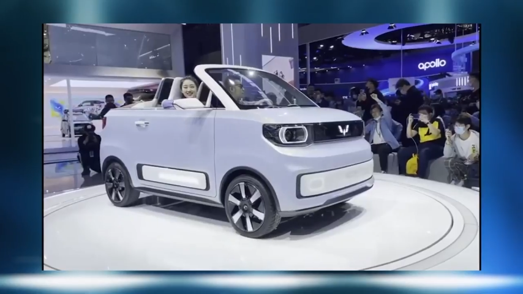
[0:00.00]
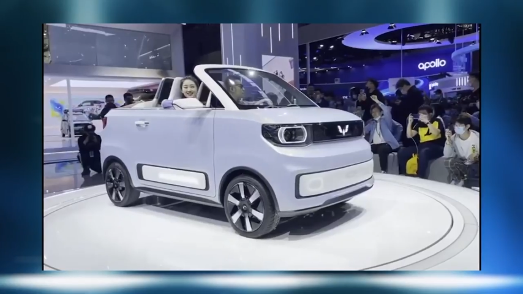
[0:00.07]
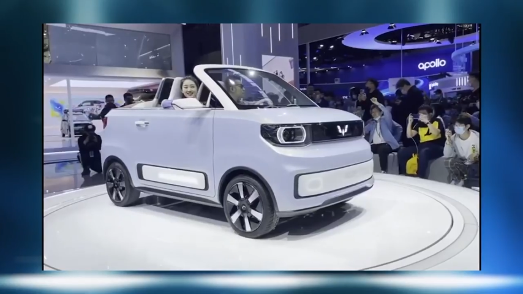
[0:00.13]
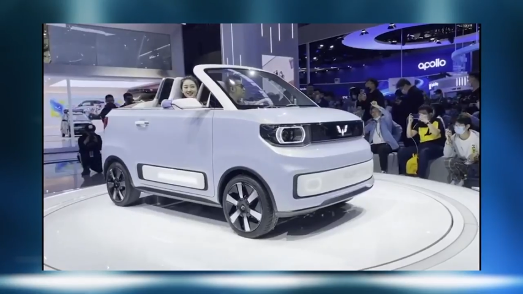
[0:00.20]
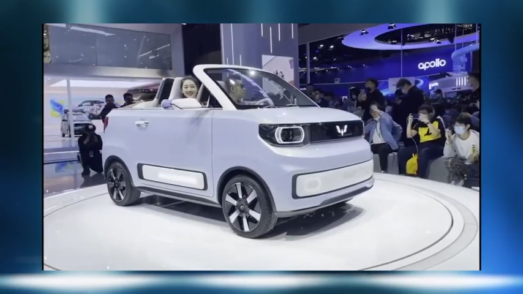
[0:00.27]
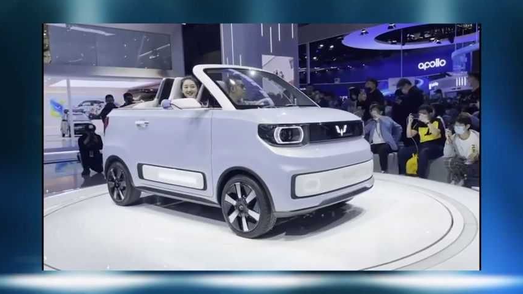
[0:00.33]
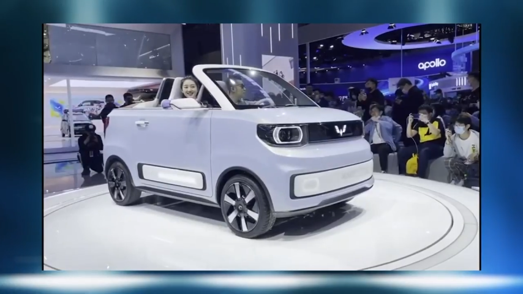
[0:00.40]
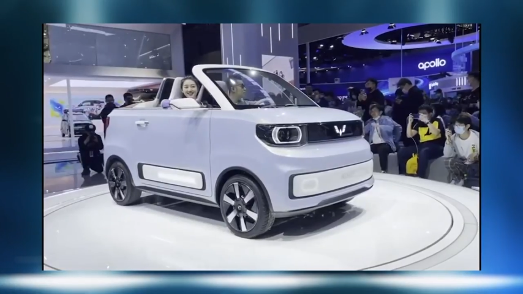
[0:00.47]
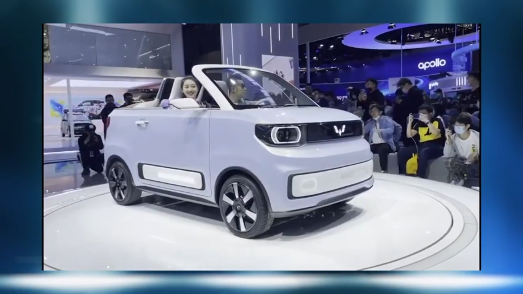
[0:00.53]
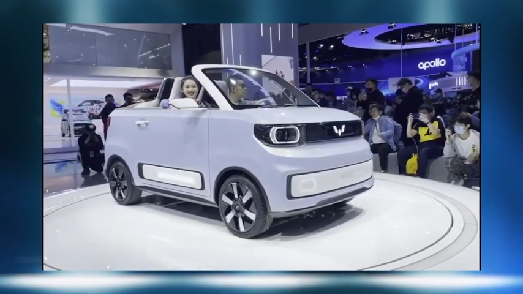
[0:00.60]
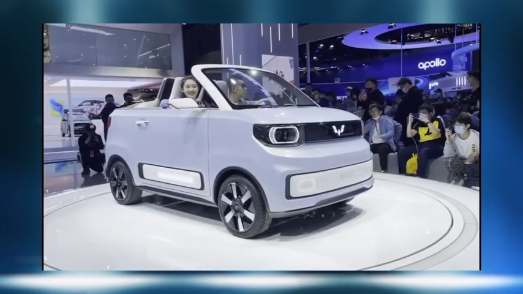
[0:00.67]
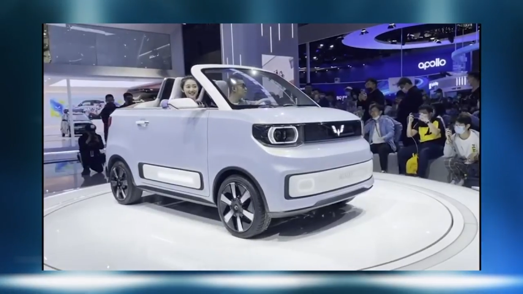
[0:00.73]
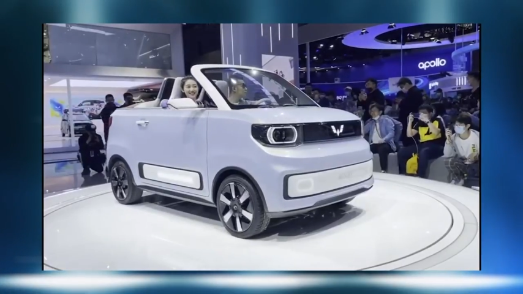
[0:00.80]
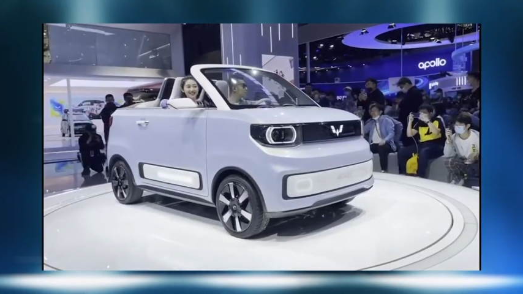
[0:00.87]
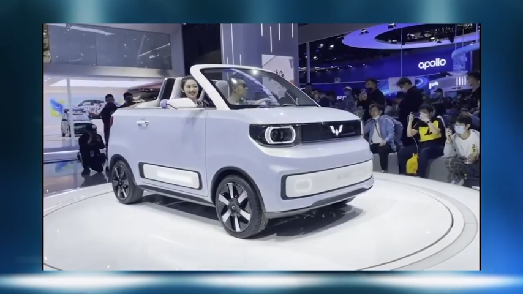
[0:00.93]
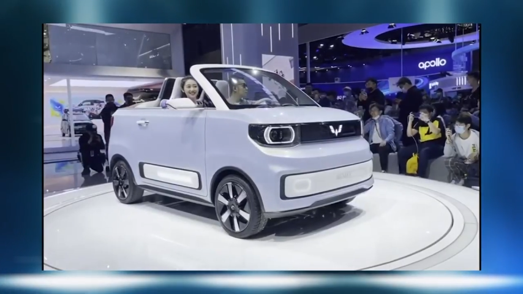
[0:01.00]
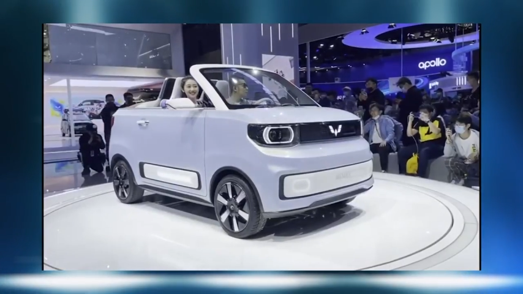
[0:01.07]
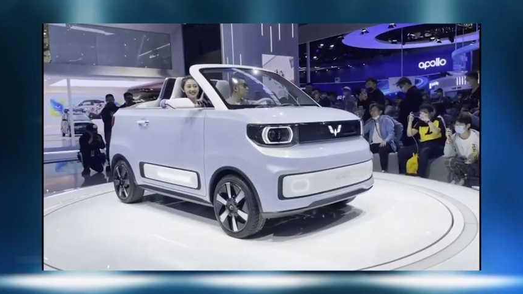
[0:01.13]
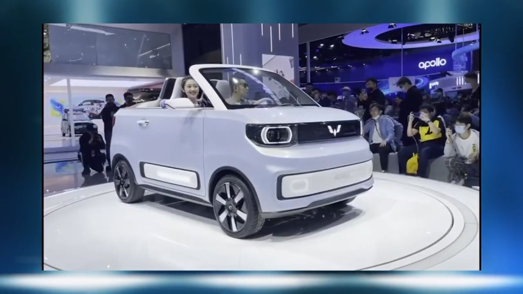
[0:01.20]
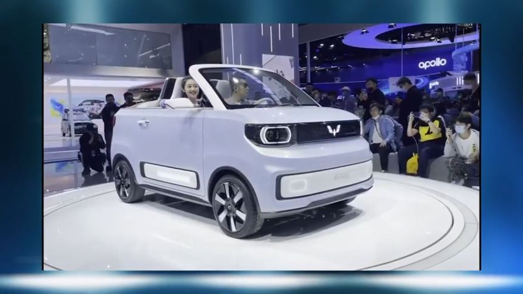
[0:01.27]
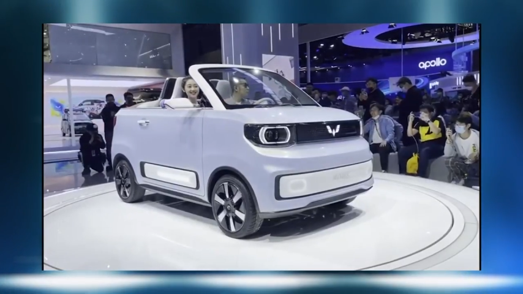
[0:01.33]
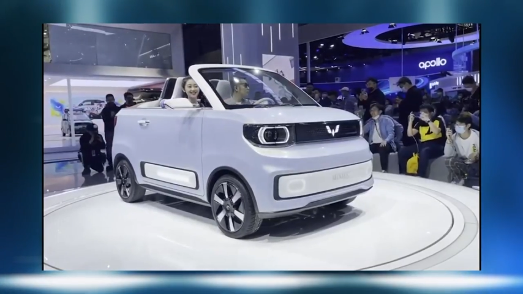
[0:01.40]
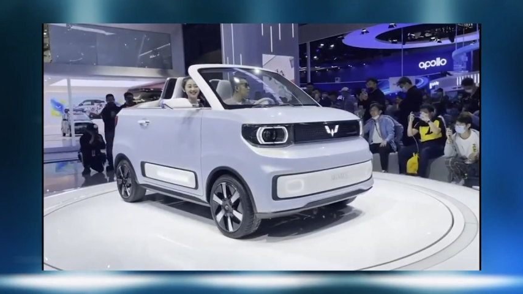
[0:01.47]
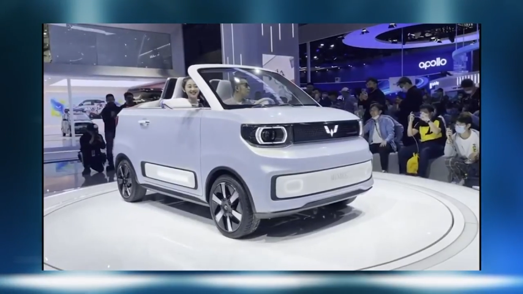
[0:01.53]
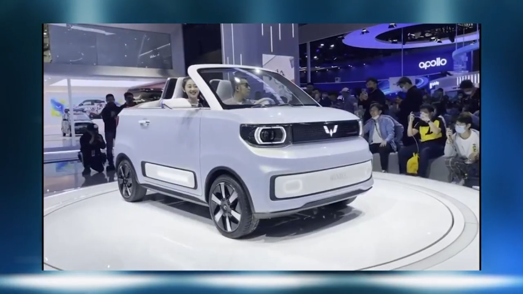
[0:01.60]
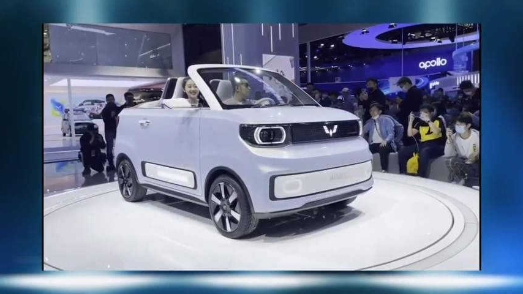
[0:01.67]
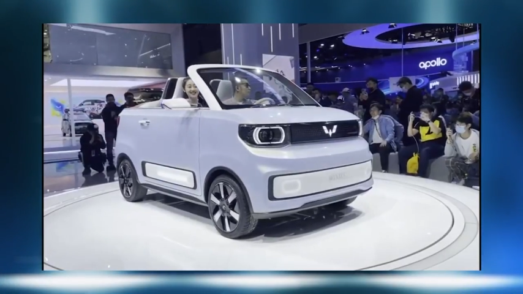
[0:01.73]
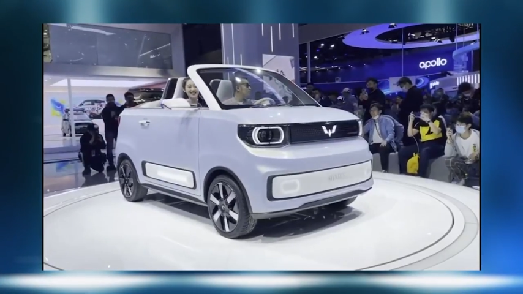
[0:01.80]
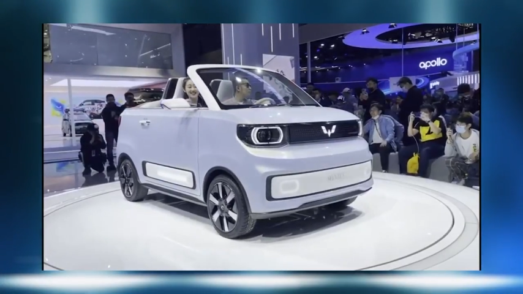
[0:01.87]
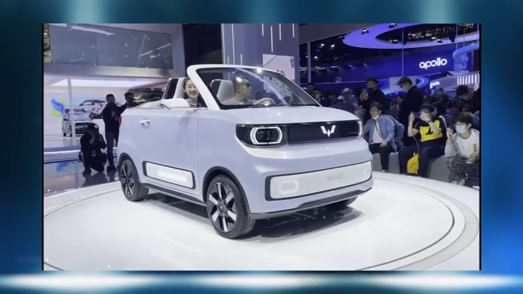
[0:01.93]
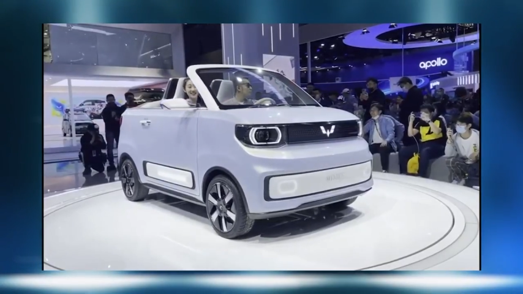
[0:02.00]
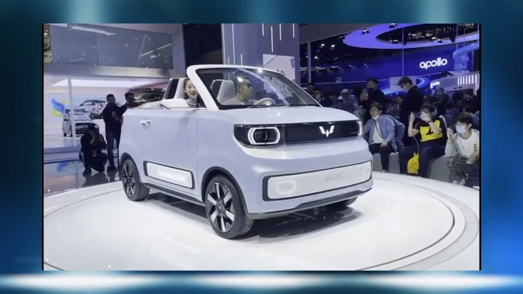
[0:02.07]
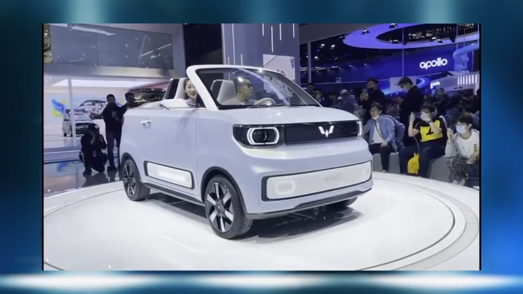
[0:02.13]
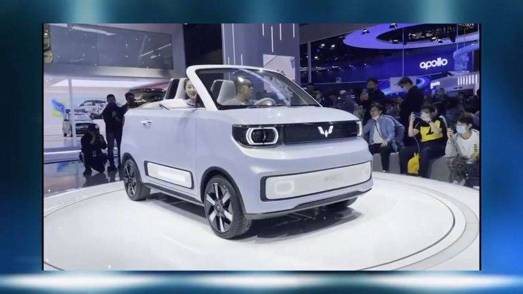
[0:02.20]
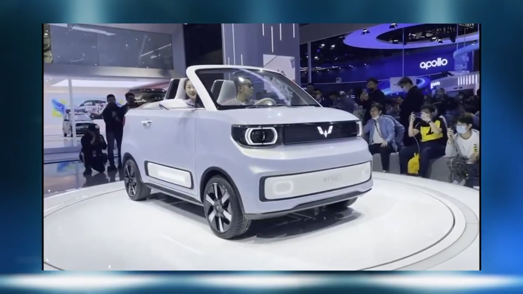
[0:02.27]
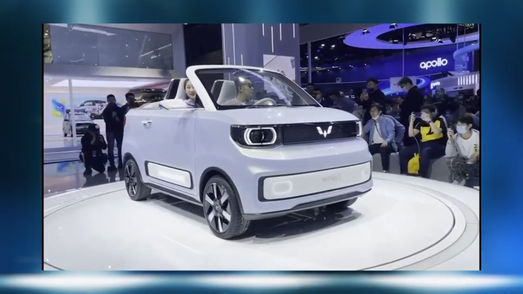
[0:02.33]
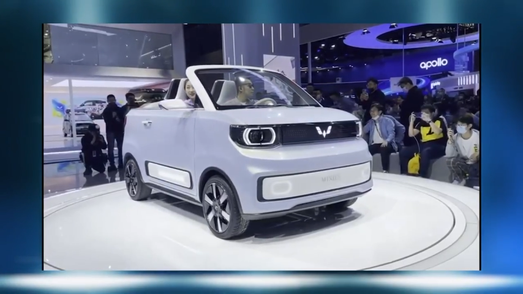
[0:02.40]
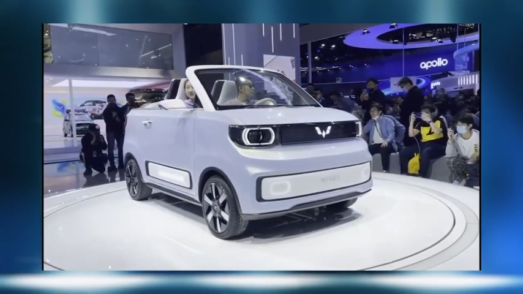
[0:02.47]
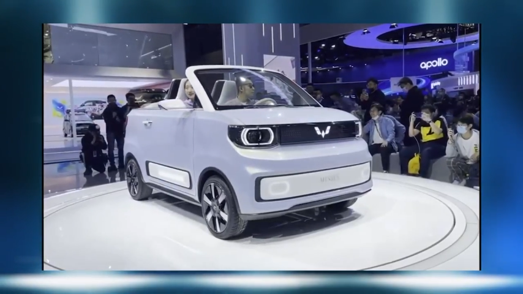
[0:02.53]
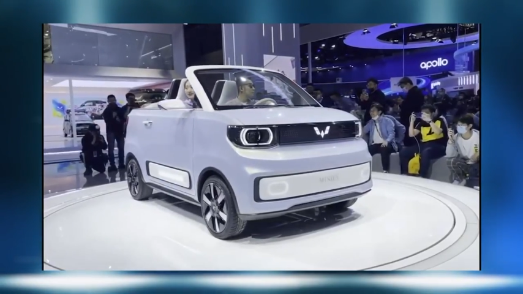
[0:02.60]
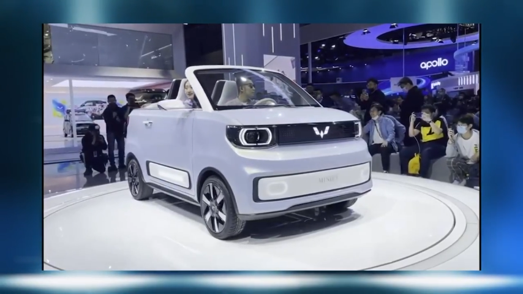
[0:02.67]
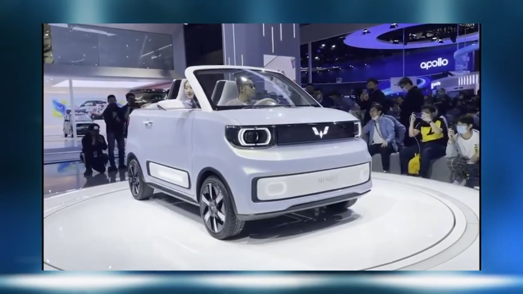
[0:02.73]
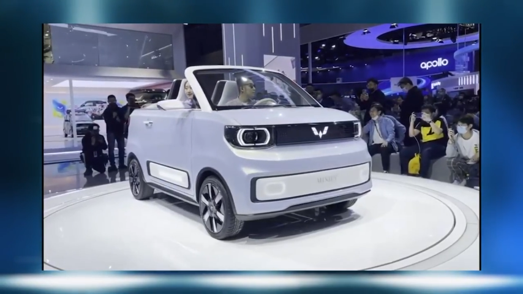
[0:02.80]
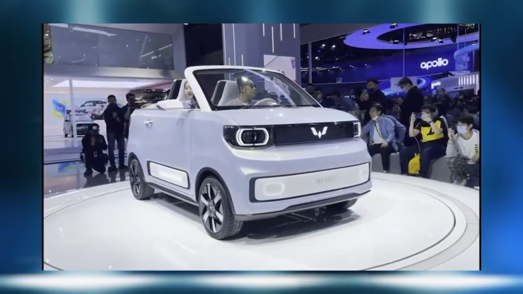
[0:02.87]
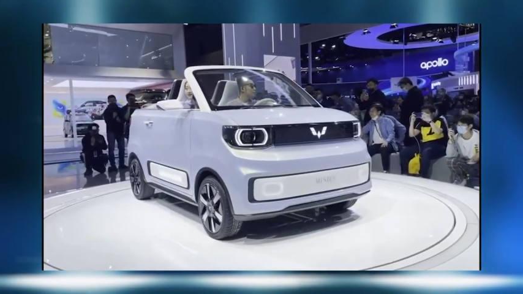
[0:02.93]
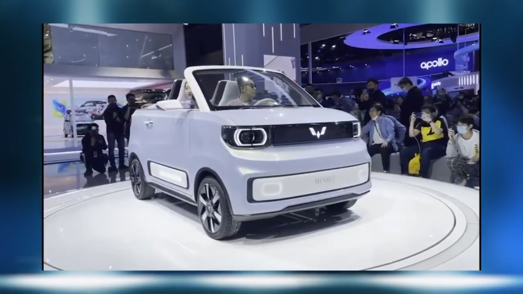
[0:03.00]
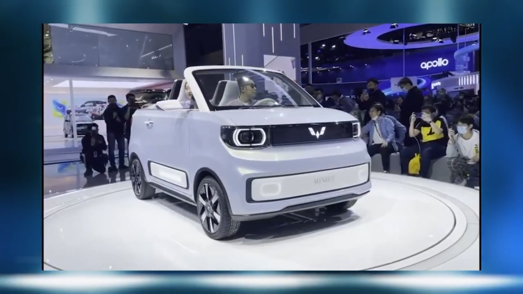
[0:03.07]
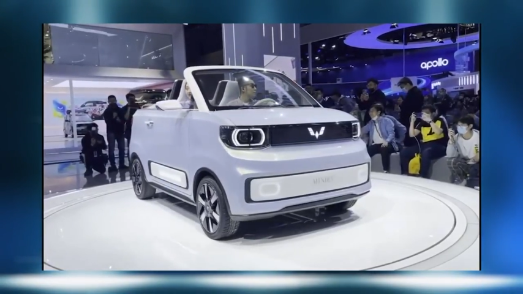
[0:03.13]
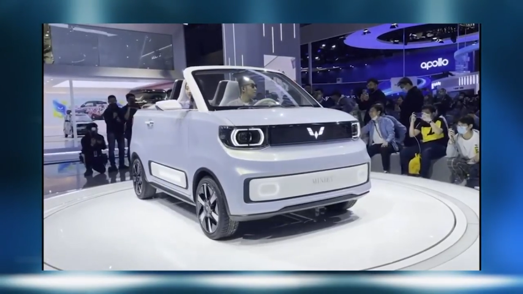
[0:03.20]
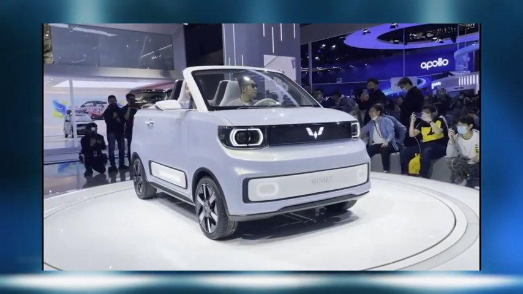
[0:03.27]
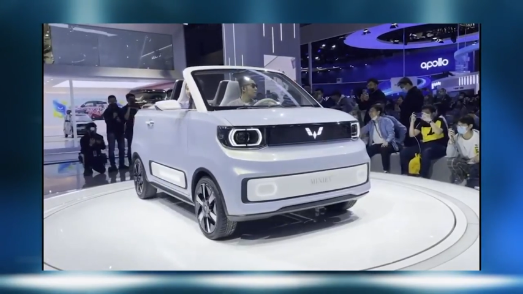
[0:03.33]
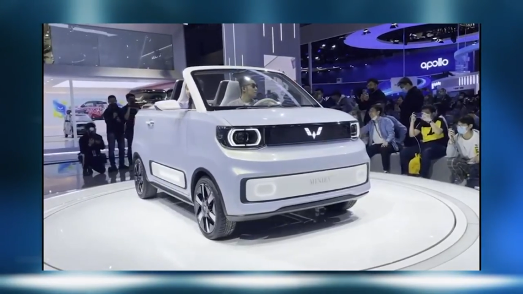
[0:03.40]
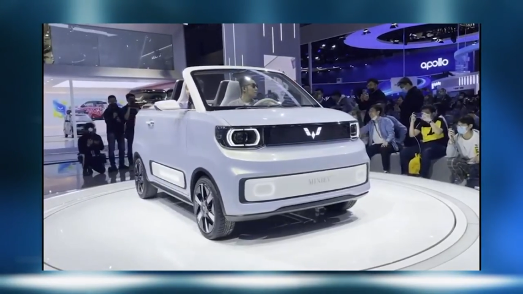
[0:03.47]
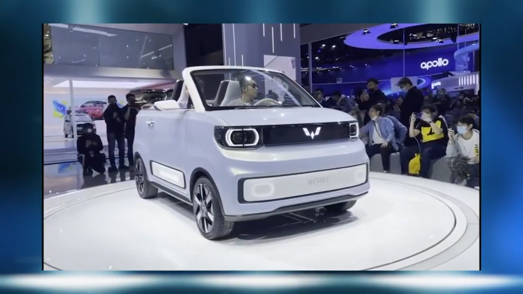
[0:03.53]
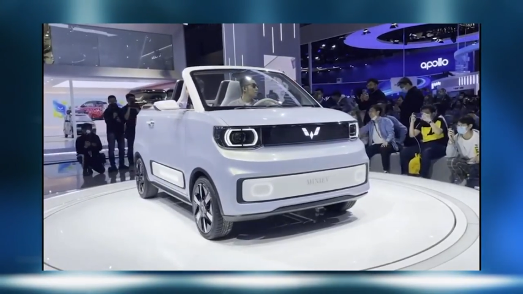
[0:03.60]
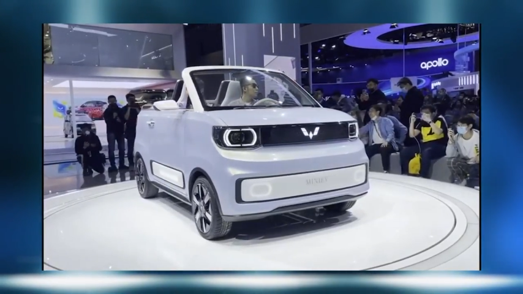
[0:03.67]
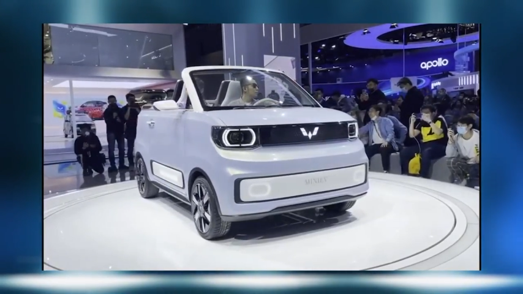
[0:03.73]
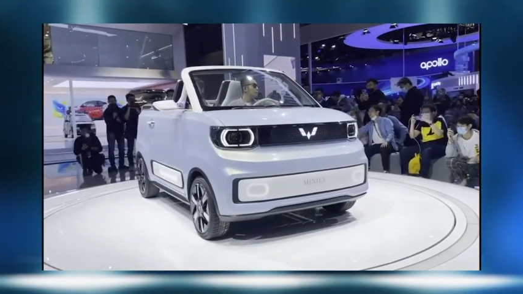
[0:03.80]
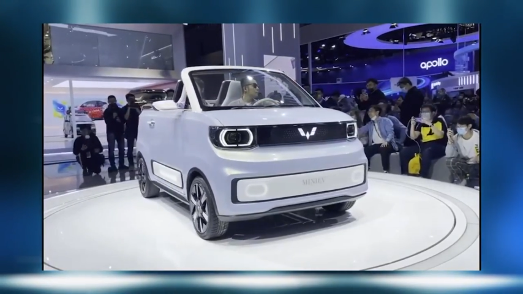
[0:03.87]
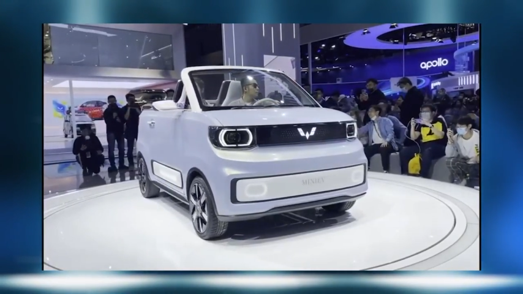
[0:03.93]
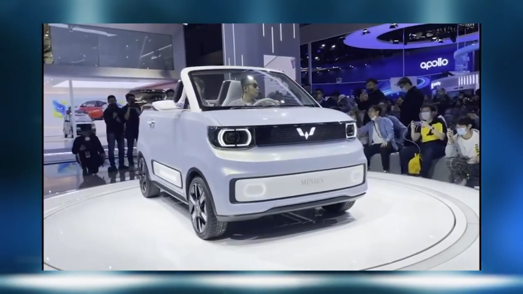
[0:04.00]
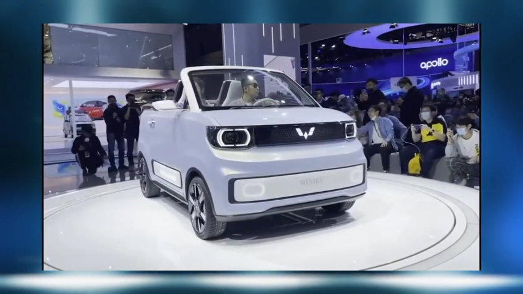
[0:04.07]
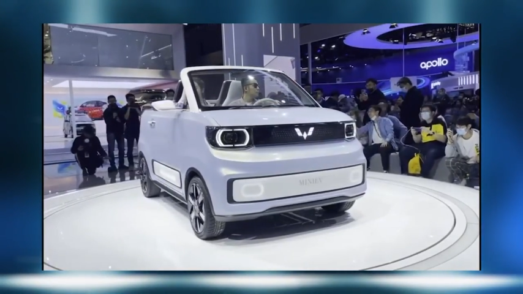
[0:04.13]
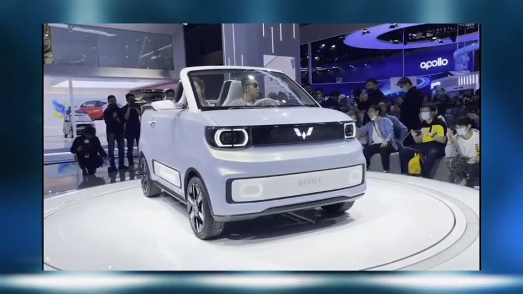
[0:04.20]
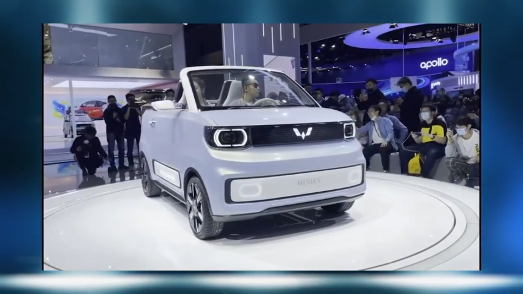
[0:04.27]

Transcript: (no speaker visible)